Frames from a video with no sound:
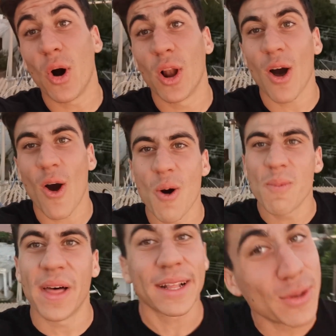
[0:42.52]
all
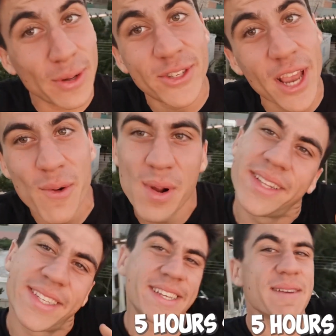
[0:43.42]
hope that 2J
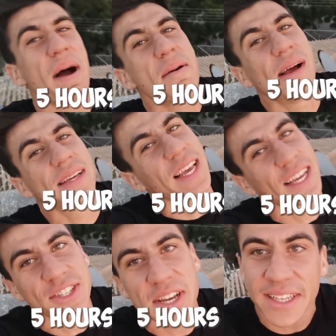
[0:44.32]
will see my
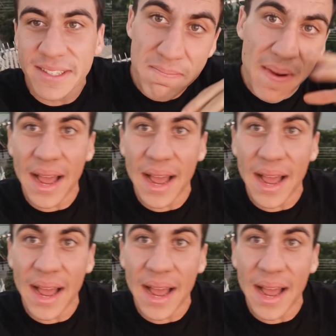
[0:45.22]
messages,